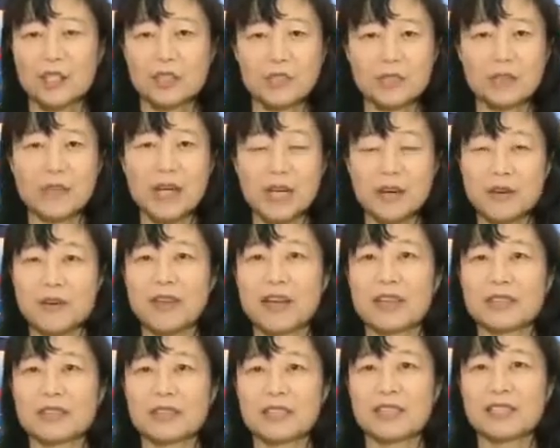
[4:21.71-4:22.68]
2
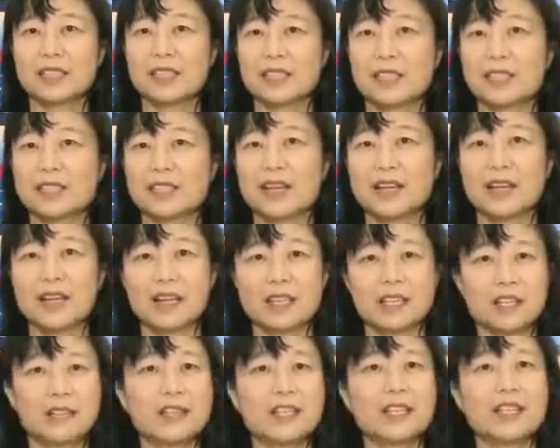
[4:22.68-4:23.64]
micron is a
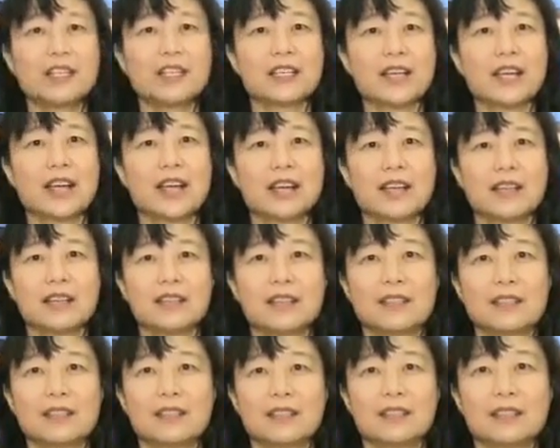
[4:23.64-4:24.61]
unique
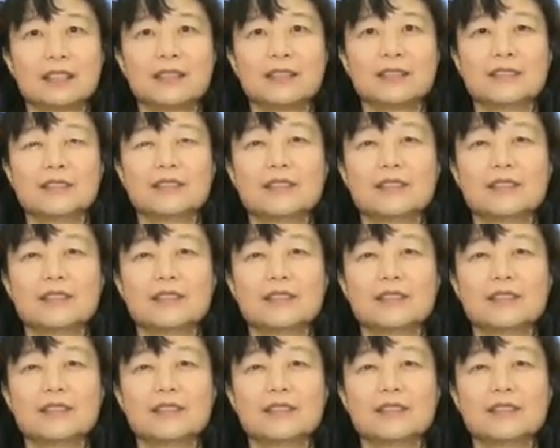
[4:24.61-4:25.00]
and uh,